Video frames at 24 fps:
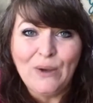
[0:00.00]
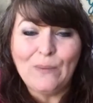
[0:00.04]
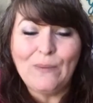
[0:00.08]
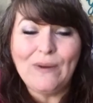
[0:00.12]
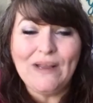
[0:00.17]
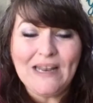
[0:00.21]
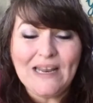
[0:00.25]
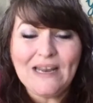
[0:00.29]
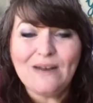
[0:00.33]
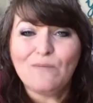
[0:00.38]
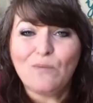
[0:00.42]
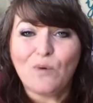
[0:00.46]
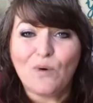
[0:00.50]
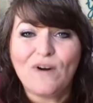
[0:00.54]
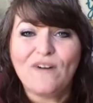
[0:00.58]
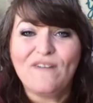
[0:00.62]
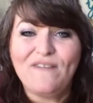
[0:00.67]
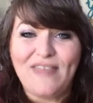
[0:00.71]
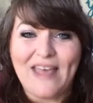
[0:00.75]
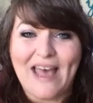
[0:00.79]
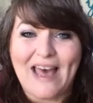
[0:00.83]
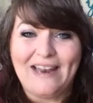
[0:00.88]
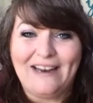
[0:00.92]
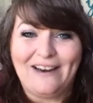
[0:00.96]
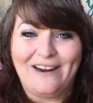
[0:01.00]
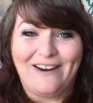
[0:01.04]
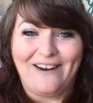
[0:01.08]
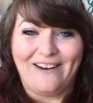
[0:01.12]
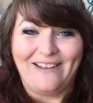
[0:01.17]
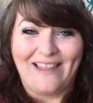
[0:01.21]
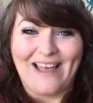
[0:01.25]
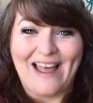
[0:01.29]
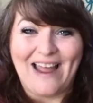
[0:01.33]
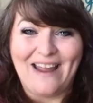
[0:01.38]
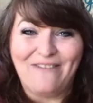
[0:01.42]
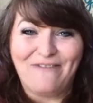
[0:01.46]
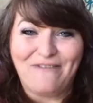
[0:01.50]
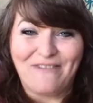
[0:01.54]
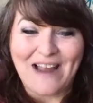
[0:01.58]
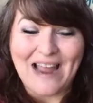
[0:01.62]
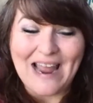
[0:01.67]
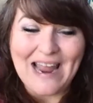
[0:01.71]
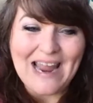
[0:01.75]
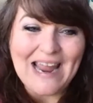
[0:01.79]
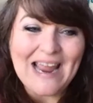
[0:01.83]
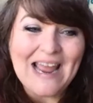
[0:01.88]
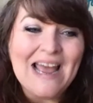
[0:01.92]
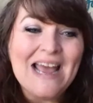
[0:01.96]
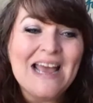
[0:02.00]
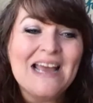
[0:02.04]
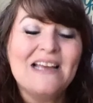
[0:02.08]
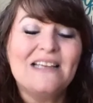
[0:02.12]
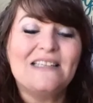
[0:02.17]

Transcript: We need more of that in our life, right?